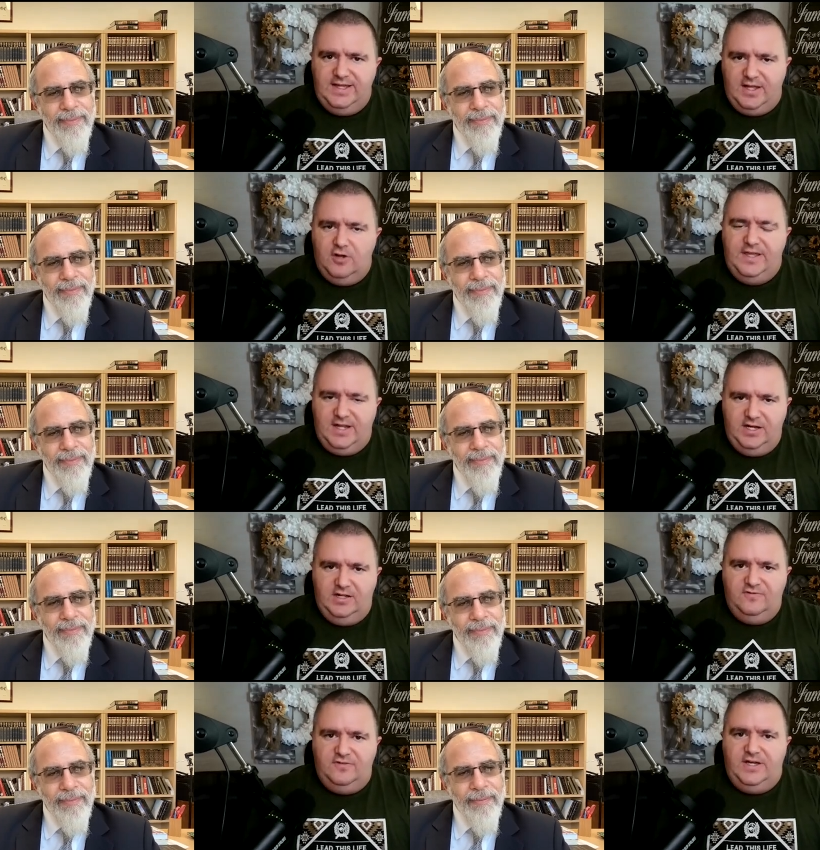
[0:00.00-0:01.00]
Speaker 1: they are they
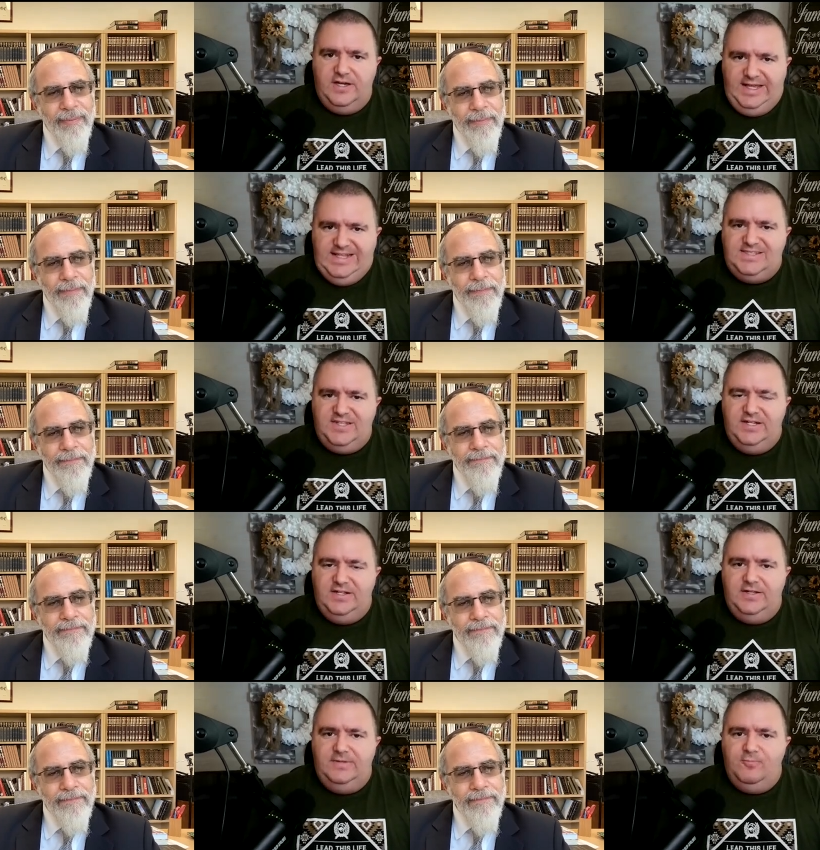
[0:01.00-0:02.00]
kind of uh,
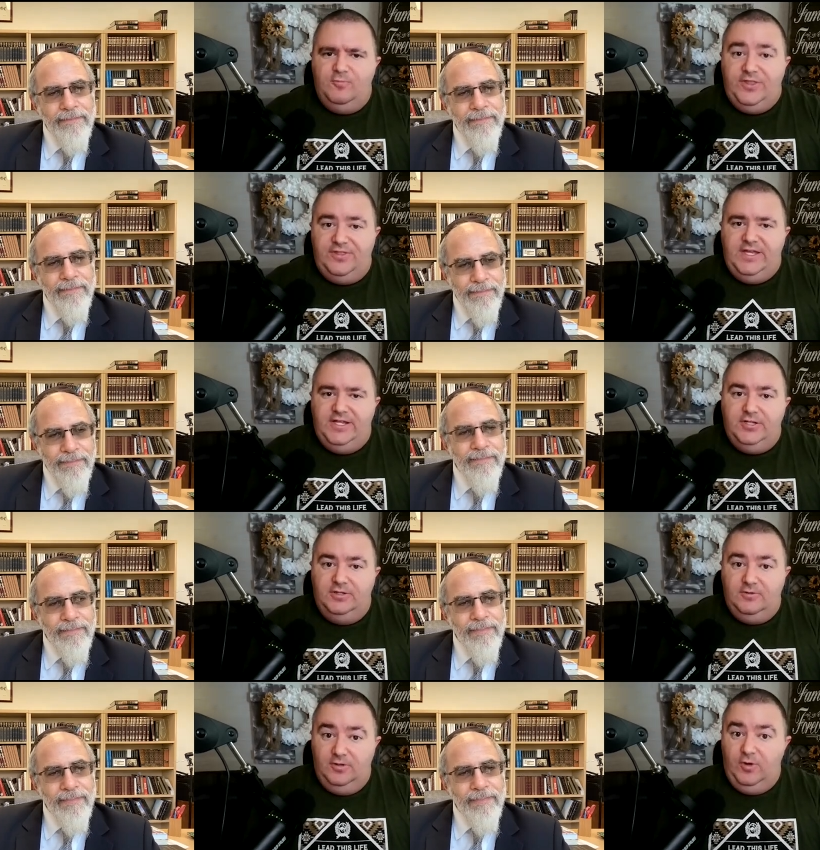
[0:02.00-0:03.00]
insulated
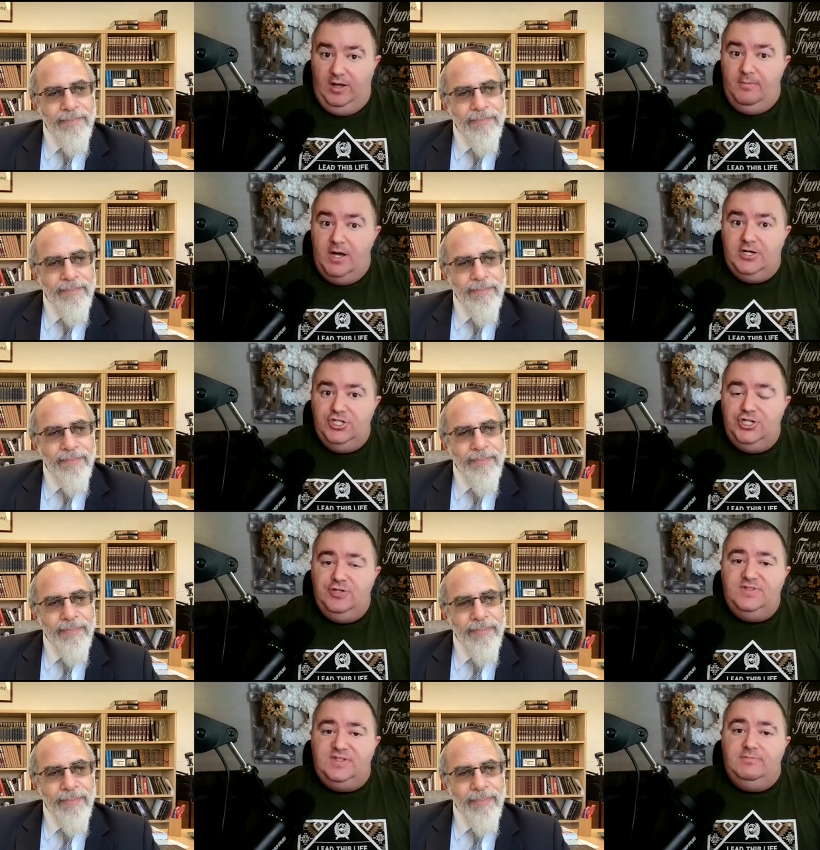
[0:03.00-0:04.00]
within among
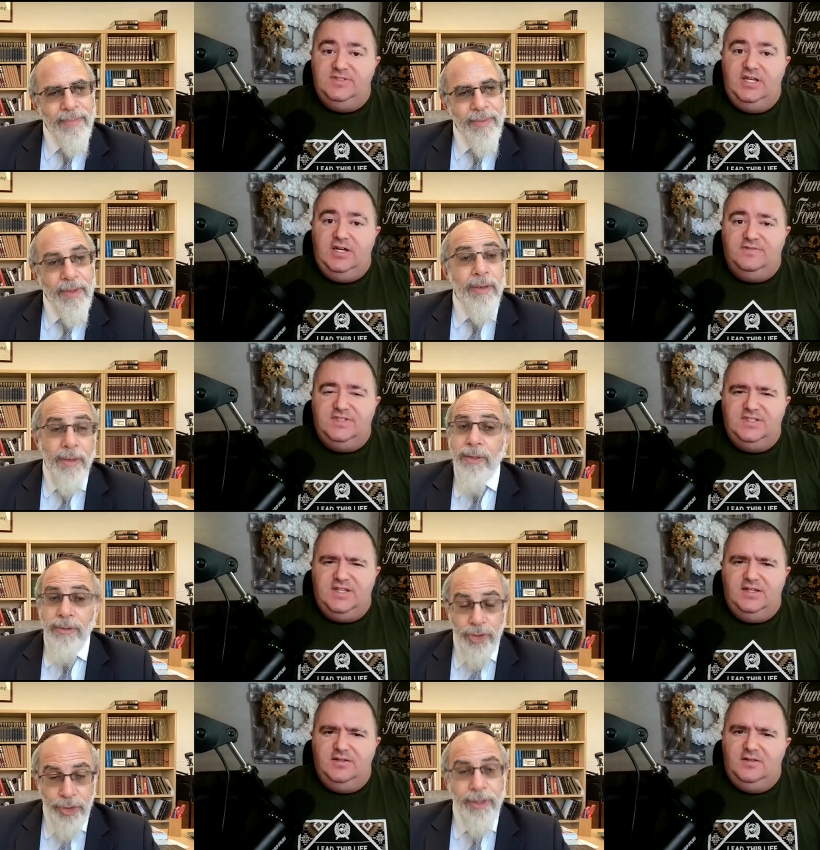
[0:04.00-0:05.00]
Jews themselves? Because
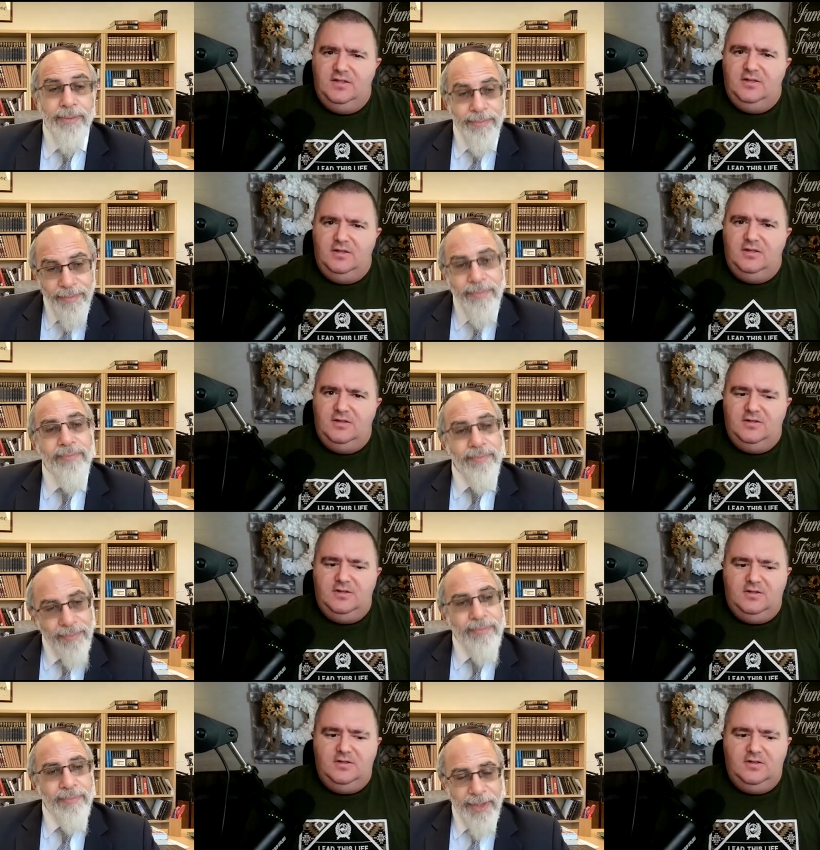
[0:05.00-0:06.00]
I sure.
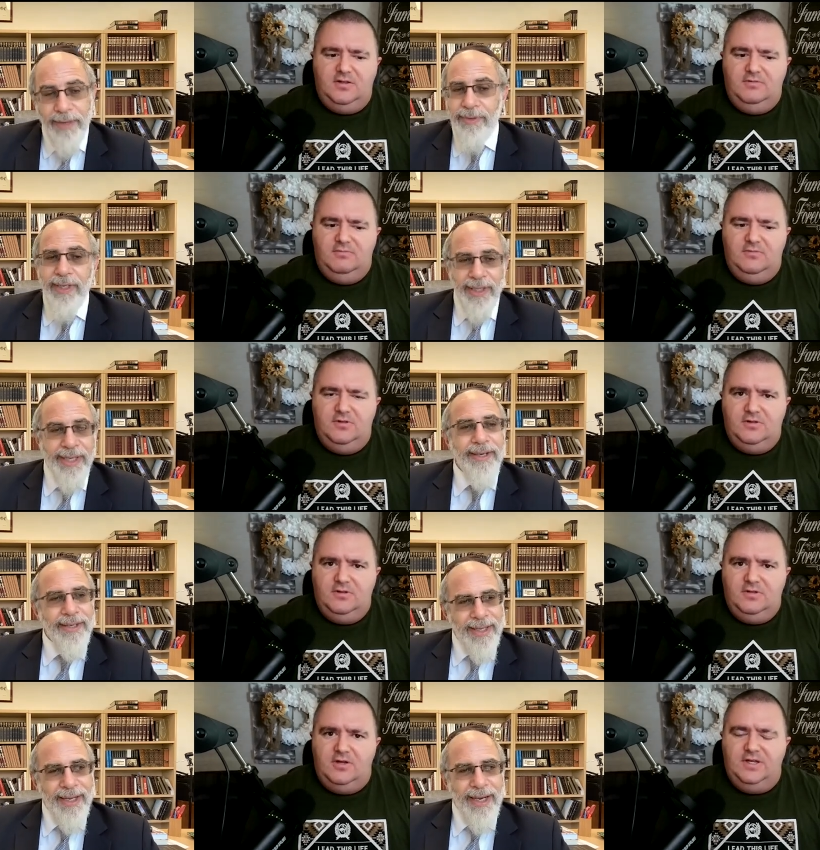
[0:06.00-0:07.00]
Speaker 2: definitely
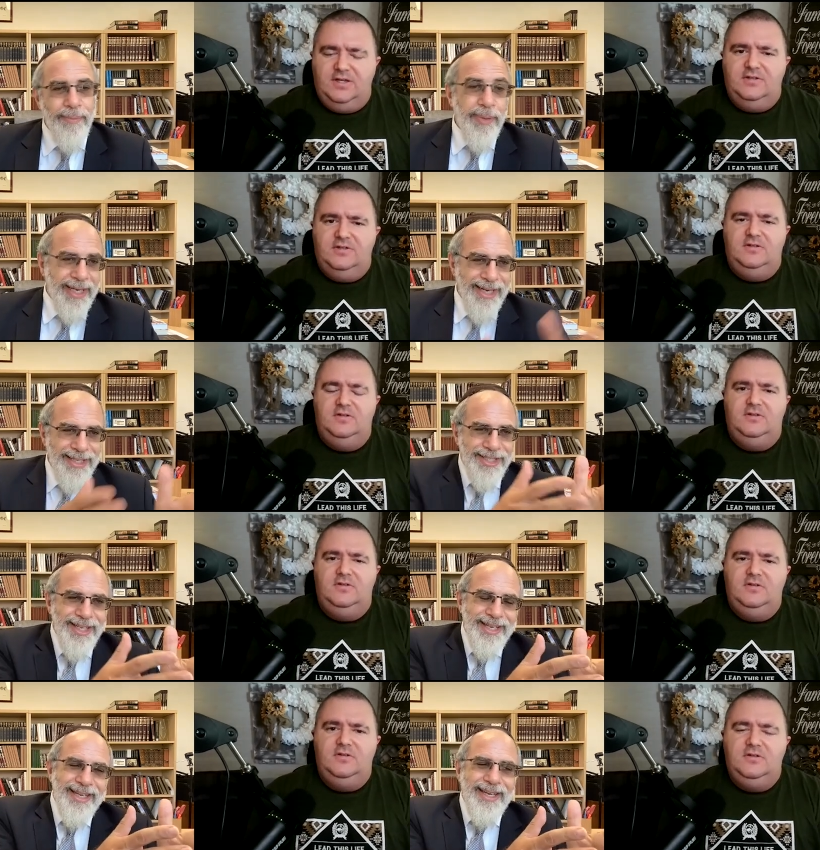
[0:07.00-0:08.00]
uh, okay. uh, because
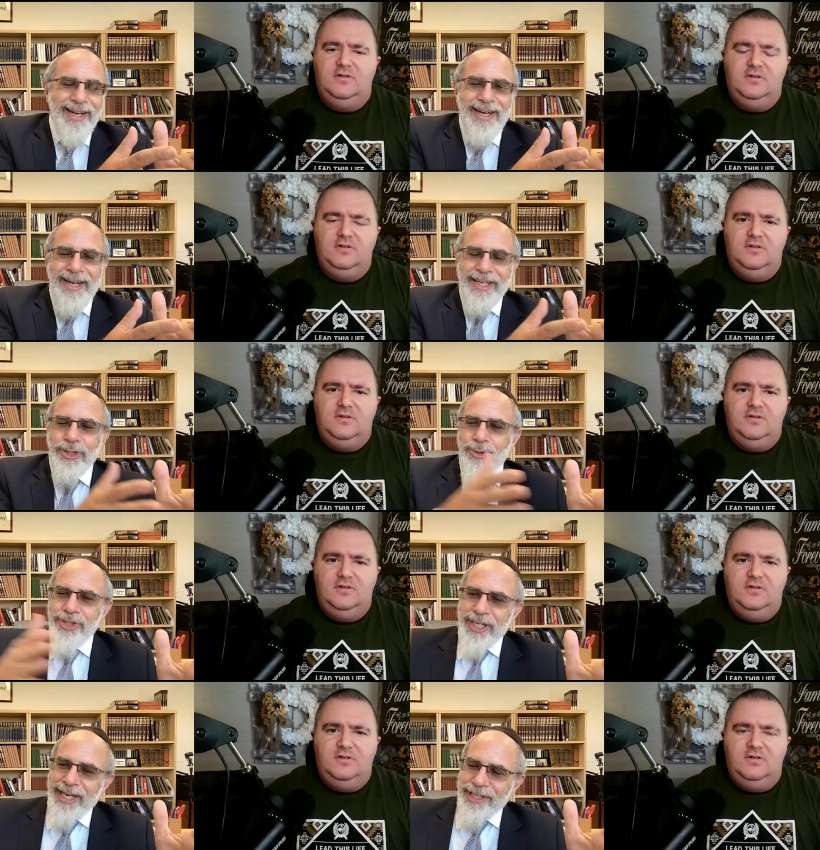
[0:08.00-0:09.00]

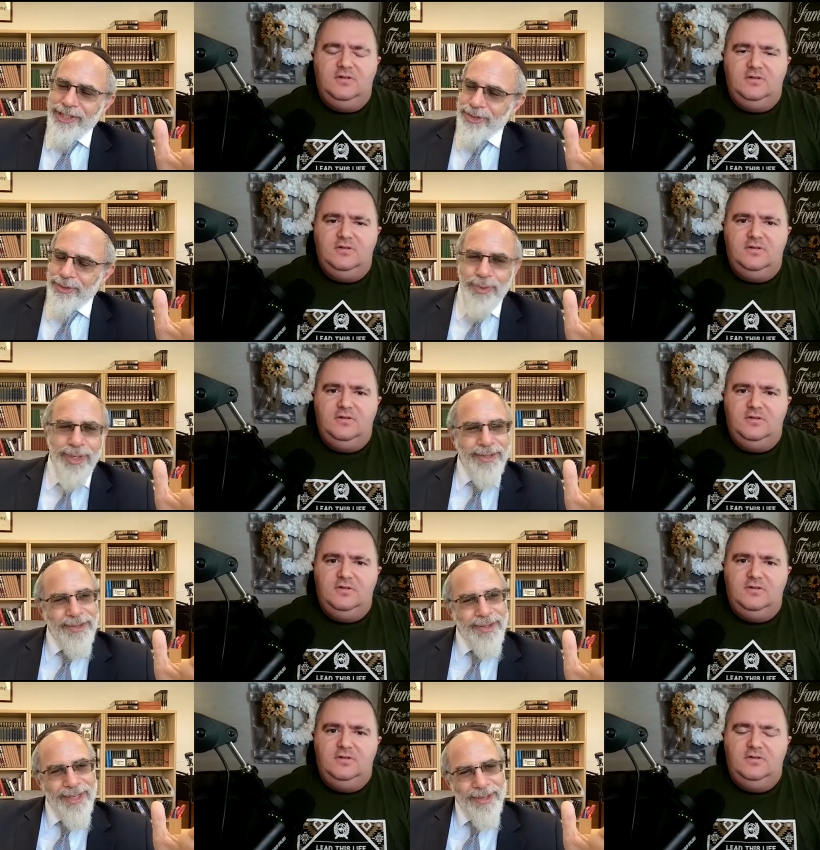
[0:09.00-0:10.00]
association with
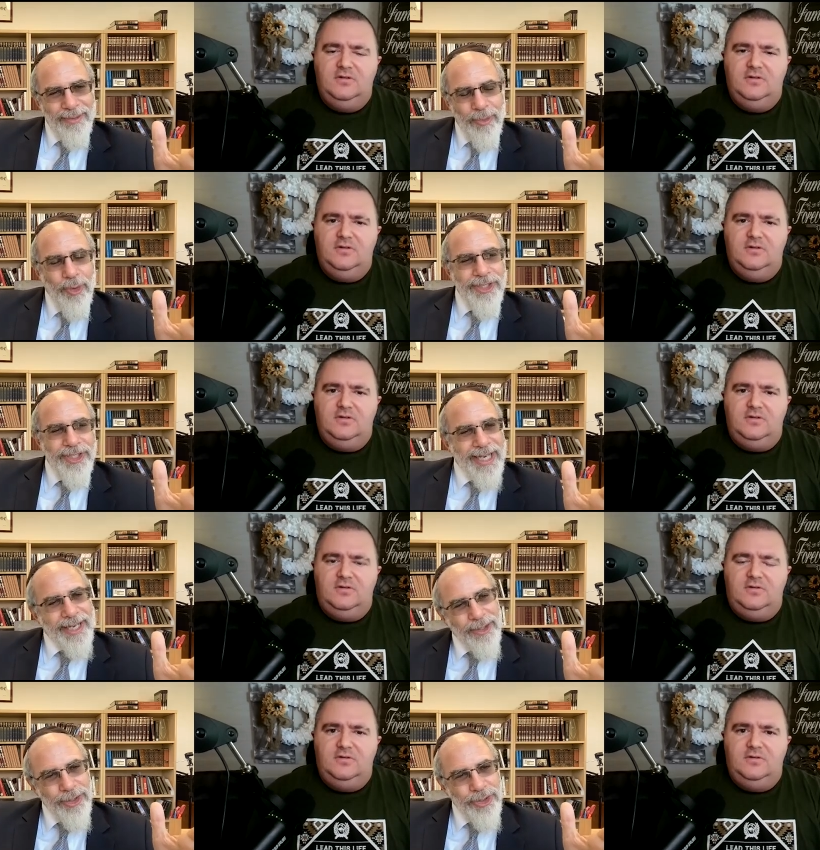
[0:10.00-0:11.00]
more
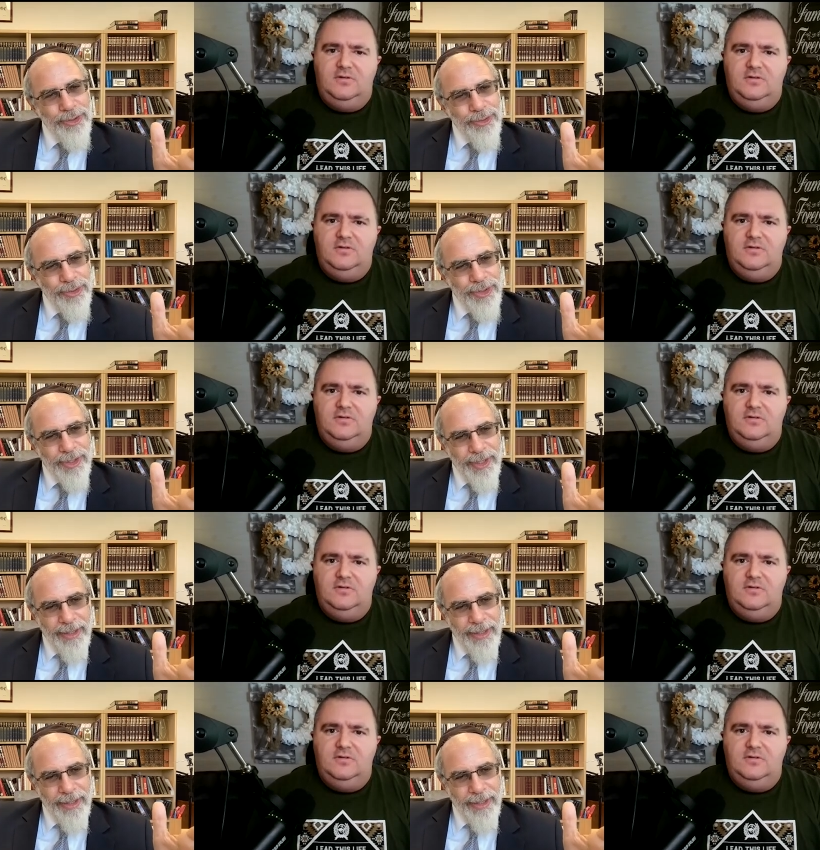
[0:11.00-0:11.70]
secular Jews